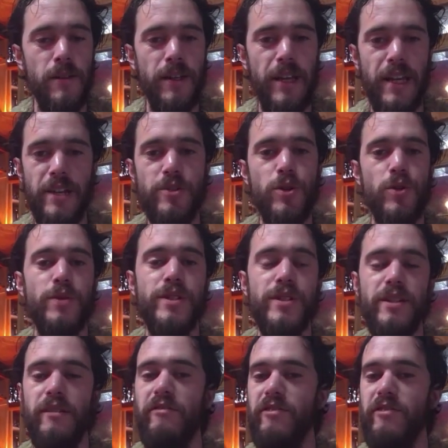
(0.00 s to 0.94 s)

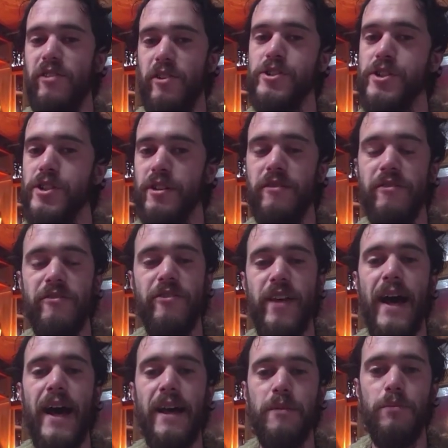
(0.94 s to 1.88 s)
interesting version of
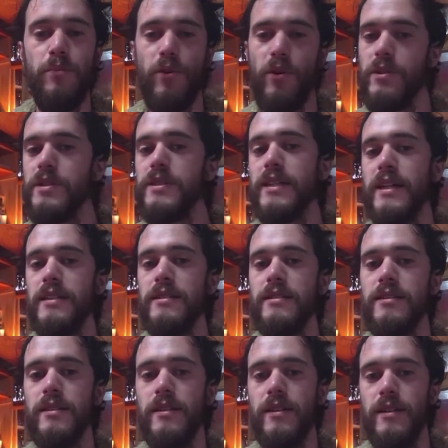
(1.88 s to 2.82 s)
that
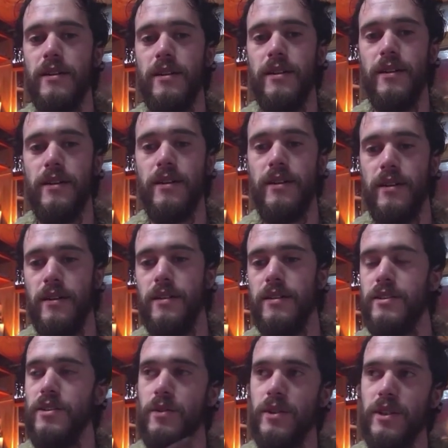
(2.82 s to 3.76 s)
process.
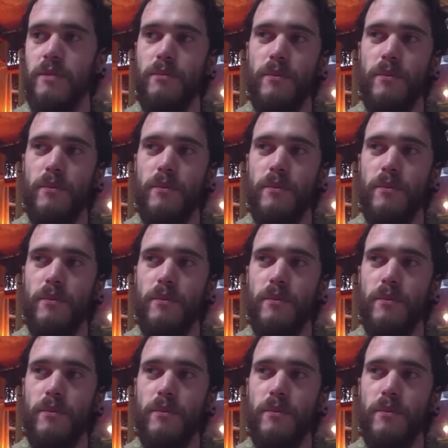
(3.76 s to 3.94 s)
So at the